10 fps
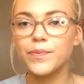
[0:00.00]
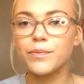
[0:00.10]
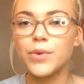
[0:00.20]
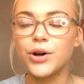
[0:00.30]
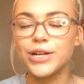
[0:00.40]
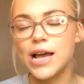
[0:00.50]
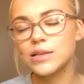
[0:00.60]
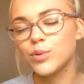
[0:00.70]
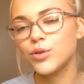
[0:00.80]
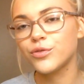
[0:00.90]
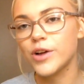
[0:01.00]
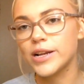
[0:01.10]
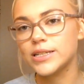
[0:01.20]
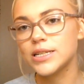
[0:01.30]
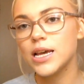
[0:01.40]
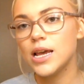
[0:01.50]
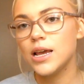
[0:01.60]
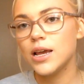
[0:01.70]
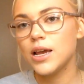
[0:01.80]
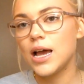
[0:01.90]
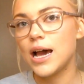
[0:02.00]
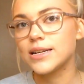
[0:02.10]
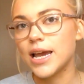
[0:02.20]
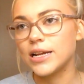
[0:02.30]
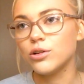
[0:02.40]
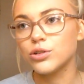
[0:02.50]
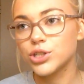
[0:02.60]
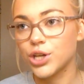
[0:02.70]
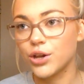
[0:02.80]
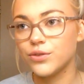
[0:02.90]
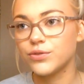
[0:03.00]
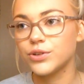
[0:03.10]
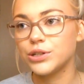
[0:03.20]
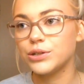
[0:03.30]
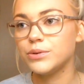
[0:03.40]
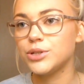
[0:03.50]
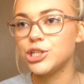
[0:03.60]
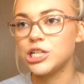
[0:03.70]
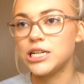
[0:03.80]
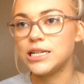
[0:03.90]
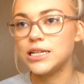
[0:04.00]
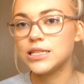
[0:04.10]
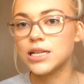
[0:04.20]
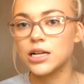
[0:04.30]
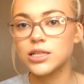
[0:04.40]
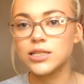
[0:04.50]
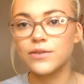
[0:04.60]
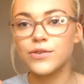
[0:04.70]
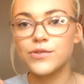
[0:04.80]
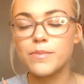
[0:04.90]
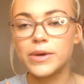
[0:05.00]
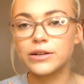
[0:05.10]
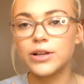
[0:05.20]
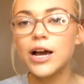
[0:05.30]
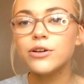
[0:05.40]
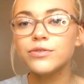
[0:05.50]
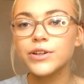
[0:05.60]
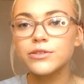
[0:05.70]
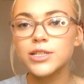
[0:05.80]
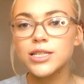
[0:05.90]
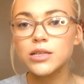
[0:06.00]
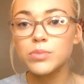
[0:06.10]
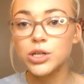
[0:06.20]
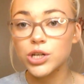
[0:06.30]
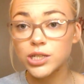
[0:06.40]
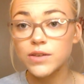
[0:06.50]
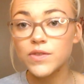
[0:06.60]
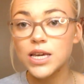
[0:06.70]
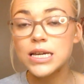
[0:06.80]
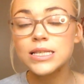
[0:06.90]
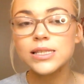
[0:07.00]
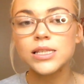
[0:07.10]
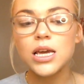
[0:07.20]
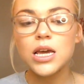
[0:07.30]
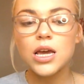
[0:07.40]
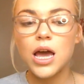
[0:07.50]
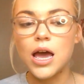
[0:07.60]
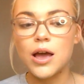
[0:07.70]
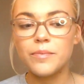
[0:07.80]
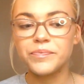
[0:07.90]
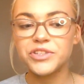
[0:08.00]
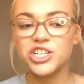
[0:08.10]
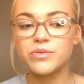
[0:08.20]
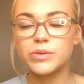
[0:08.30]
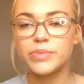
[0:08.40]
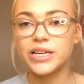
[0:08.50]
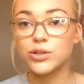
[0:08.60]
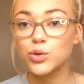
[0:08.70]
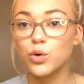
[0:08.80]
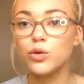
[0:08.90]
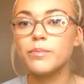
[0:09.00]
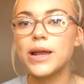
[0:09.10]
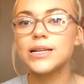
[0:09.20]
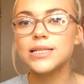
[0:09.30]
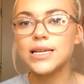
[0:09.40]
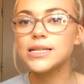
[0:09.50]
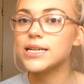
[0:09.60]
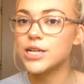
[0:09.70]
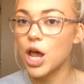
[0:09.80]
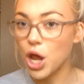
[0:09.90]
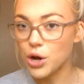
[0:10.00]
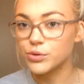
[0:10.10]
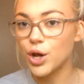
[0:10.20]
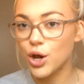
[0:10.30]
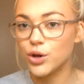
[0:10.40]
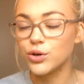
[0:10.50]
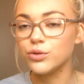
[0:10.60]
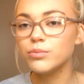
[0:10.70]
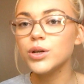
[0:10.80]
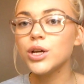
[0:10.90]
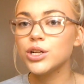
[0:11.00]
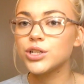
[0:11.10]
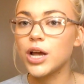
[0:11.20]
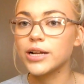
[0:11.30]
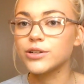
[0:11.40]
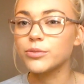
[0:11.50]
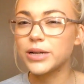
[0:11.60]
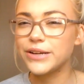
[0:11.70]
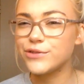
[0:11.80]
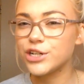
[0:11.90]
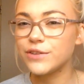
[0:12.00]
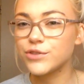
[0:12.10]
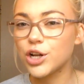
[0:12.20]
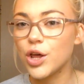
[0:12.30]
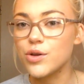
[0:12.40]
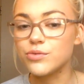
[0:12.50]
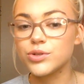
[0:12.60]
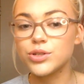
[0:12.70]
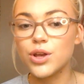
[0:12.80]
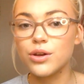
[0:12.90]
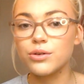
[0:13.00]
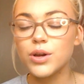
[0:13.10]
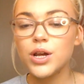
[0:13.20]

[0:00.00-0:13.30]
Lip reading: my nan's poor friend had a lot to go through. She started to suffer from mental health illnesses because of this. She was being tormented in her own home, and I believe she lived alone, so